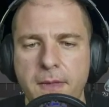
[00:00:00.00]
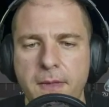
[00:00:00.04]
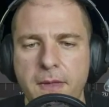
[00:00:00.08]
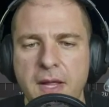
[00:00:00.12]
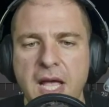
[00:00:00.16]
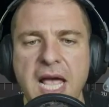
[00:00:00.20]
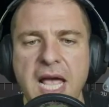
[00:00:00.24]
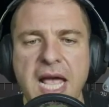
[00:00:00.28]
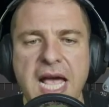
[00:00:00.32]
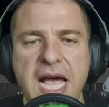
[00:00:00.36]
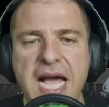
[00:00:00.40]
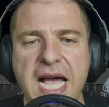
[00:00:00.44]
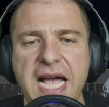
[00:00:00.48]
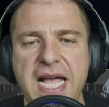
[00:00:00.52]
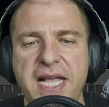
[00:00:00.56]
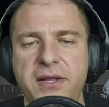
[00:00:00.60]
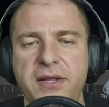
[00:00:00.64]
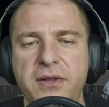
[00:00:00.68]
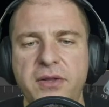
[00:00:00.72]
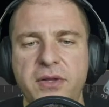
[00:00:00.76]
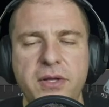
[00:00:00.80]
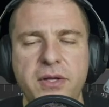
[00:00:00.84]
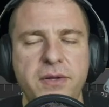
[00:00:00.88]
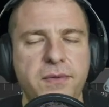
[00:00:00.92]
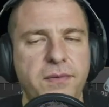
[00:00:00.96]
and
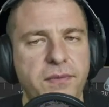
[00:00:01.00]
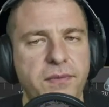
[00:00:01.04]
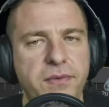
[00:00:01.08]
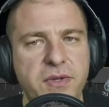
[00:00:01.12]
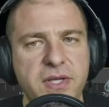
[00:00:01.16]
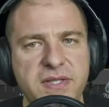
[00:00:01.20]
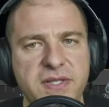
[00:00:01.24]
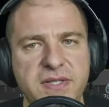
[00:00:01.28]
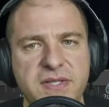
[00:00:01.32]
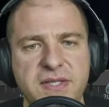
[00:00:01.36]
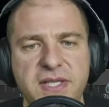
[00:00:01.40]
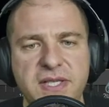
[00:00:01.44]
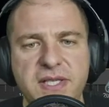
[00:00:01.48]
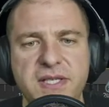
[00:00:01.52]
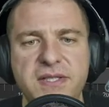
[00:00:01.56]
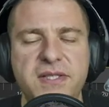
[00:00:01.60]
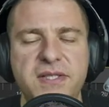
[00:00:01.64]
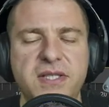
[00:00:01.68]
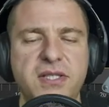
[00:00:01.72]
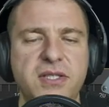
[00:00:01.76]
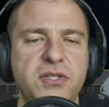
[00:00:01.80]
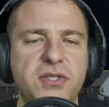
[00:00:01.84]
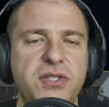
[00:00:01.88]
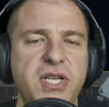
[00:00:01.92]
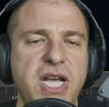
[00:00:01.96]
this is in
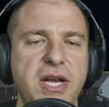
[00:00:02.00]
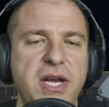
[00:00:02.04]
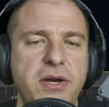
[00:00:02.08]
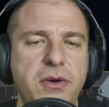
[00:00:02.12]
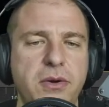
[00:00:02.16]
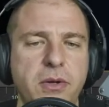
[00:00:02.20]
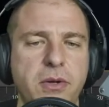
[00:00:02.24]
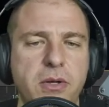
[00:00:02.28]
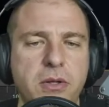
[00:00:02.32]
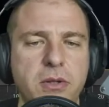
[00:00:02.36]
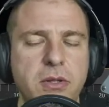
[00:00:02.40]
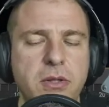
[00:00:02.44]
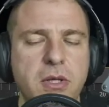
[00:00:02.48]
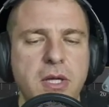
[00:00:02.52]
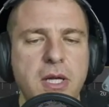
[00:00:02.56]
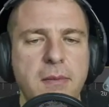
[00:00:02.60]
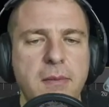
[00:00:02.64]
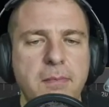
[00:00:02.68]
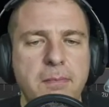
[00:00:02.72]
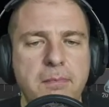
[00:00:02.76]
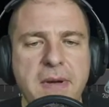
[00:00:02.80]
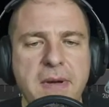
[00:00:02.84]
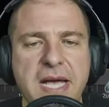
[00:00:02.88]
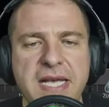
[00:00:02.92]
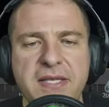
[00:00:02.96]
general
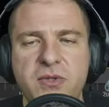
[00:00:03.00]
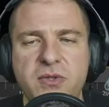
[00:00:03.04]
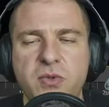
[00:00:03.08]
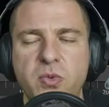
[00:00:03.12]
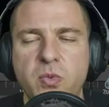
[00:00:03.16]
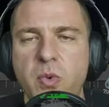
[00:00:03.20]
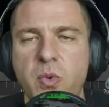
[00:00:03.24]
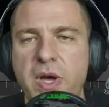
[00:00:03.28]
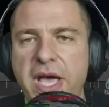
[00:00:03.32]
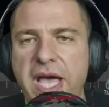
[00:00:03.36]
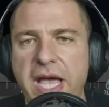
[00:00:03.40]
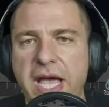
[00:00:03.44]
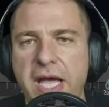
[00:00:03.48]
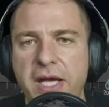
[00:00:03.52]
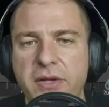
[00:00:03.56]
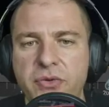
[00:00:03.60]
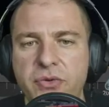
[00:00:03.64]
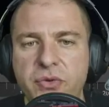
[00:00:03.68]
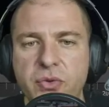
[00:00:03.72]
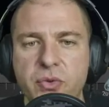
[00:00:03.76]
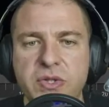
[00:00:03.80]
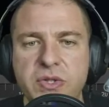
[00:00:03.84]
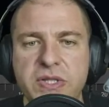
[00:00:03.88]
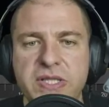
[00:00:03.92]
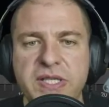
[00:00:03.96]
best way to
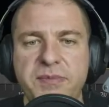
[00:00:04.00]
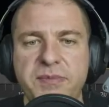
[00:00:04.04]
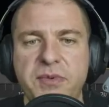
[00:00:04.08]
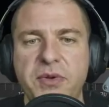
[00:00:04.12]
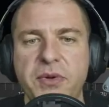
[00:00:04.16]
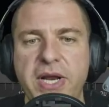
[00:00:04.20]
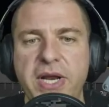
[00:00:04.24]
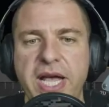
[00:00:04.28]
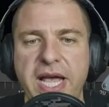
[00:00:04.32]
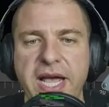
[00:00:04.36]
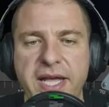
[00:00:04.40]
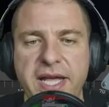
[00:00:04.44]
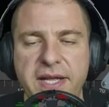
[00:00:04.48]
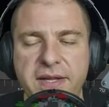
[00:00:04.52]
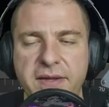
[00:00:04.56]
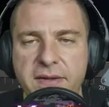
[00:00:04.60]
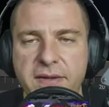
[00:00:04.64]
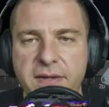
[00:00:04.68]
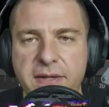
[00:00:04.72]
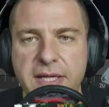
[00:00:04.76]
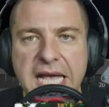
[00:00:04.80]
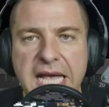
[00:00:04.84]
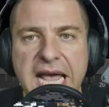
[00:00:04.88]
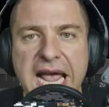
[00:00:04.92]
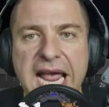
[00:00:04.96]
simulate
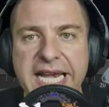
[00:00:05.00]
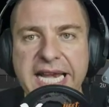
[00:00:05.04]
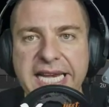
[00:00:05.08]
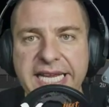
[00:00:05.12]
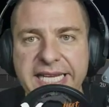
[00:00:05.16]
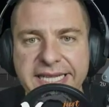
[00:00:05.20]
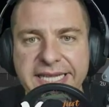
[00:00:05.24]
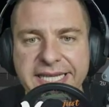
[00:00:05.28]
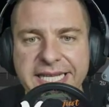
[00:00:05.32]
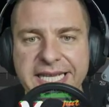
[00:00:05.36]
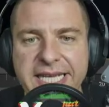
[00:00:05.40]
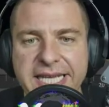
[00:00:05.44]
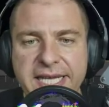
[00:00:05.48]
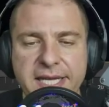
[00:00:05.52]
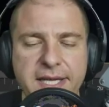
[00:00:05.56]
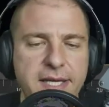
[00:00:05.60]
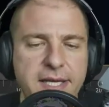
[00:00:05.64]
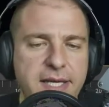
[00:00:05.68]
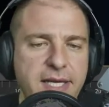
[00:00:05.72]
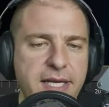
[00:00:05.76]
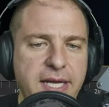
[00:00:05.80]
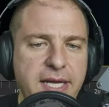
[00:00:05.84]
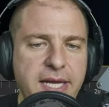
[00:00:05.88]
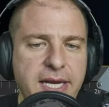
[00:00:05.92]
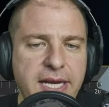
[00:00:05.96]
LED
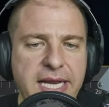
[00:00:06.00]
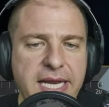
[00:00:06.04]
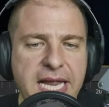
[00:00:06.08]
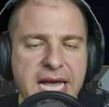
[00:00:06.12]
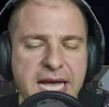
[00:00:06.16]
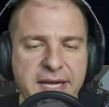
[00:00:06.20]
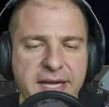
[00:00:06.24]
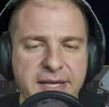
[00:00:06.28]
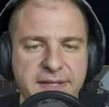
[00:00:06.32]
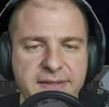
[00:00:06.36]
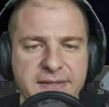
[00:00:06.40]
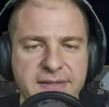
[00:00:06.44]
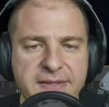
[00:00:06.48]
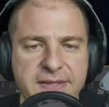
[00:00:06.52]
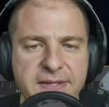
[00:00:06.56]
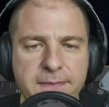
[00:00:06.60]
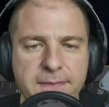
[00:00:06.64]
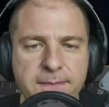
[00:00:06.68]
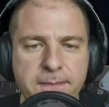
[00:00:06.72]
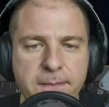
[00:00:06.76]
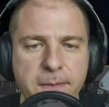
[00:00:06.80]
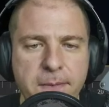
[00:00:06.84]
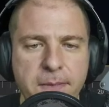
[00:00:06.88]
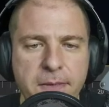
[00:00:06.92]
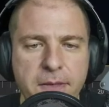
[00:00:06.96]
lights.
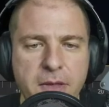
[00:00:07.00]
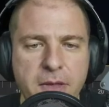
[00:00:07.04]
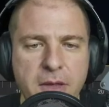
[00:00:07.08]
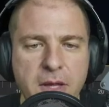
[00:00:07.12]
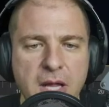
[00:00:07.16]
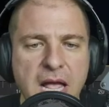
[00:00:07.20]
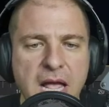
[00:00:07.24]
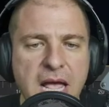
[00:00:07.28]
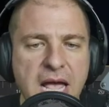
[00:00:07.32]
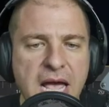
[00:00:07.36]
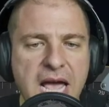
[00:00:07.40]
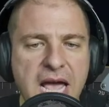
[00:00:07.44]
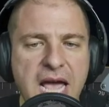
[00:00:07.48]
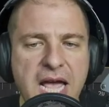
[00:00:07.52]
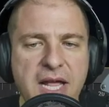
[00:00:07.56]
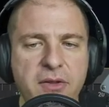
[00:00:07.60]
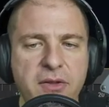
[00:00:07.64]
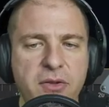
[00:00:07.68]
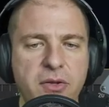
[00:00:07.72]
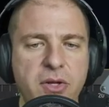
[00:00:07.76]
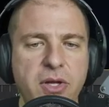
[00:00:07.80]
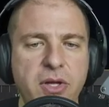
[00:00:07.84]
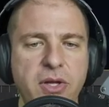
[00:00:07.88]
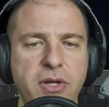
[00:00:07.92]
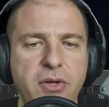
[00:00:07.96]
And
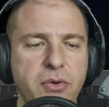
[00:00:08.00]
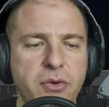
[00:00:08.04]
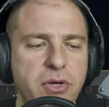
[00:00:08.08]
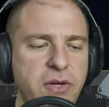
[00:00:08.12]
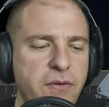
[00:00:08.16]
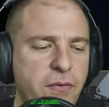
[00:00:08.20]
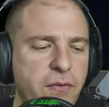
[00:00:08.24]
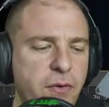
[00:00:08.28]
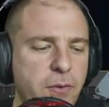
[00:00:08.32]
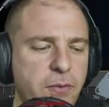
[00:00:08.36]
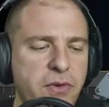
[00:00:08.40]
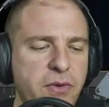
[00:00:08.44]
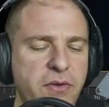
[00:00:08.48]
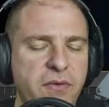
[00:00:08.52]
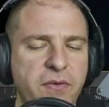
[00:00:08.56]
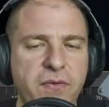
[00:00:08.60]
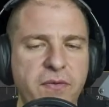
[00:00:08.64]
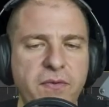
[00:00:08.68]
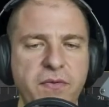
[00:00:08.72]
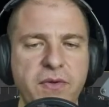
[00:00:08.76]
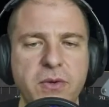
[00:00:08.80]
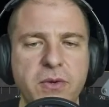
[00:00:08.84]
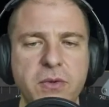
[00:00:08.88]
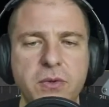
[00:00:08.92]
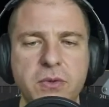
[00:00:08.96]
uniform
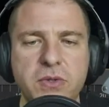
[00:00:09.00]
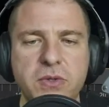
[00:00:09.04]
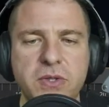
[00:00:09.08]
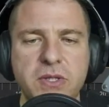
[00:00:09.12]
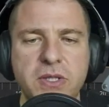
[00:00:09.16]
diffuse